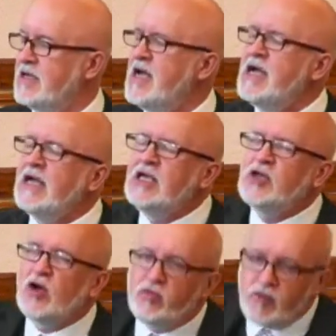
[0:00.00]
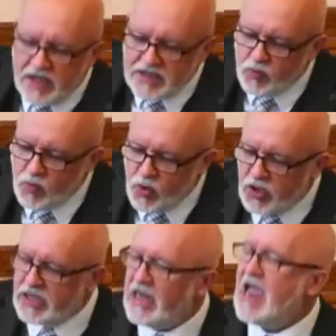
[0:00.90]
He's already
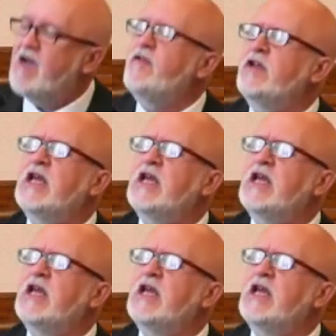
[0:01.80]
working everything